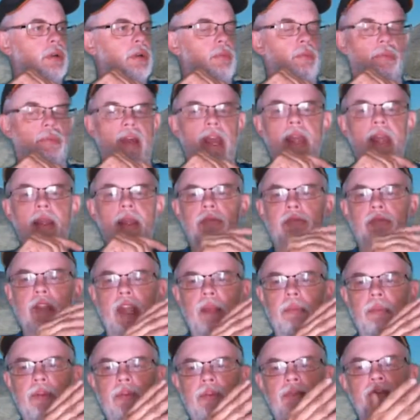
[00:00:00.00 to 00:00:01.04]

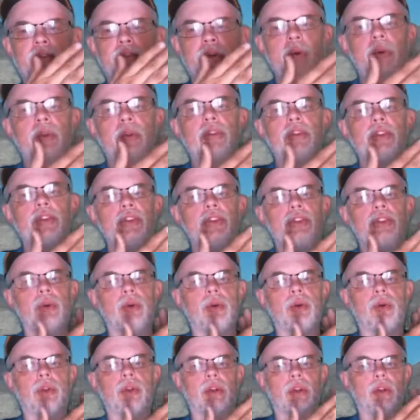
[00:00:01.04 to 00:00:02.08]
right before the
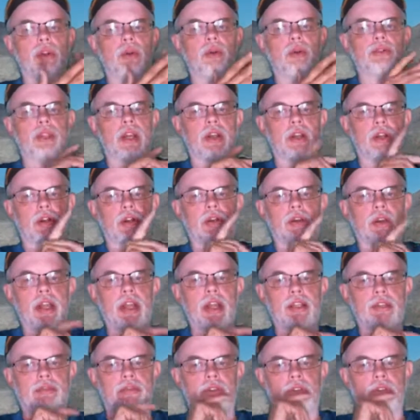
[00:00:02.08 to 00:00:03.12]
door closed, I heard her
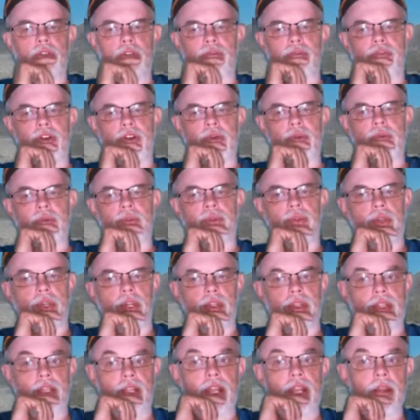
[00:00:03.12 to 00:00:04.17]
ask for her phone. So
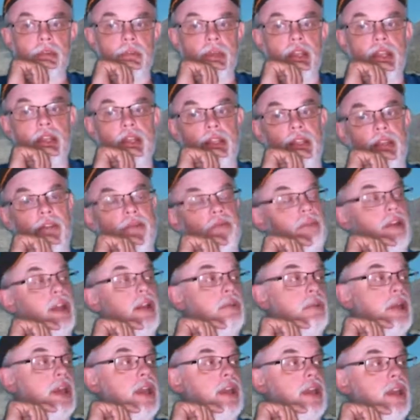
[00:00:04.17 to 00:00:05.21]
then I immediately ran
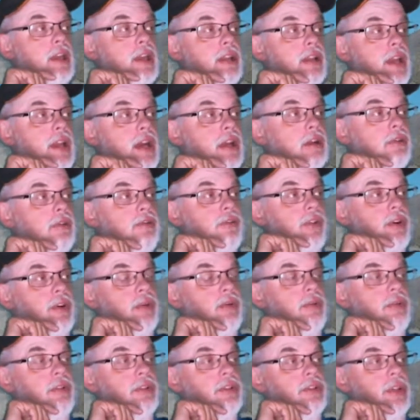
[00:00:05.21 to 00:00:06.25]
back in, got her
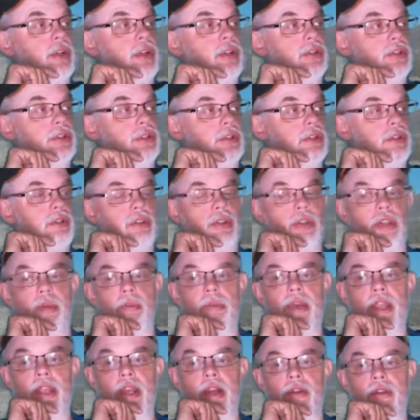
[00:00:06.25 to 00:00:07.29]
phone and charger, took it
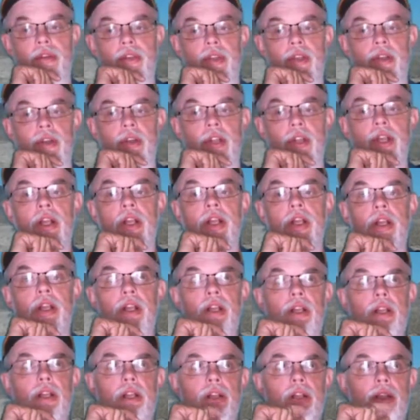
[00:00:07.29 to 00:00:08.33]
back out there.
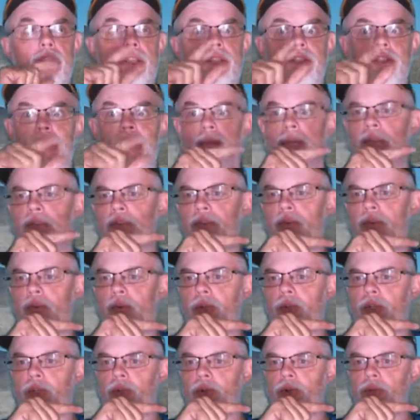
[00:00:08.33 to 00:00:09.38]
They see me through the
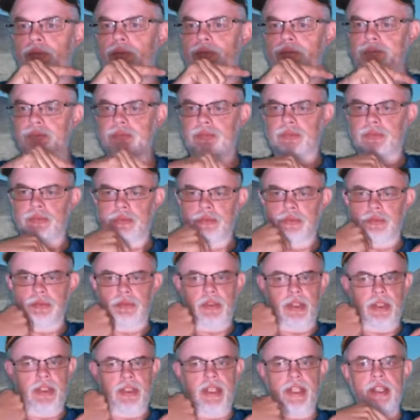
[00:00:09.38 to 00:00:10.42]
window,
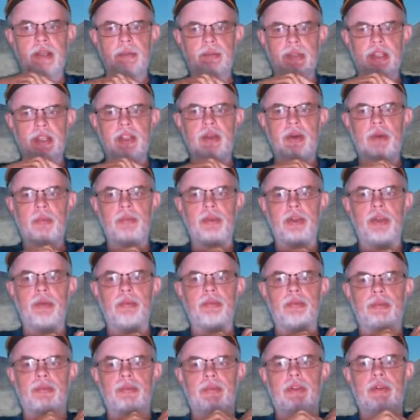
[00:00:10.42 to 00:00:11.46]
and the EMT opened
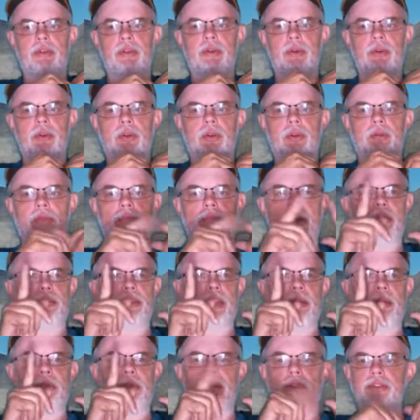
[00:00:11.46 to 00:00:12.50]
up the door about
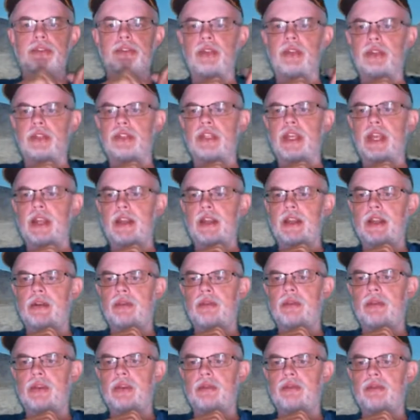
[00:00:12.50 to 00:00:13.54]
that much, stuck his hand
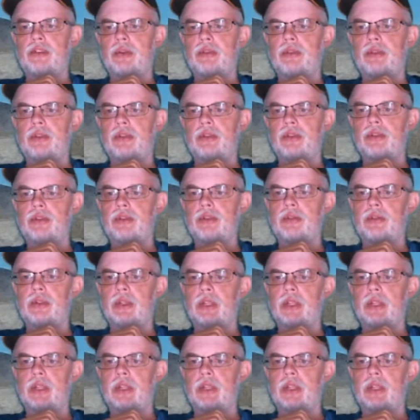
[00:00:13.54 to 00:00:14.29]
out, took the phone and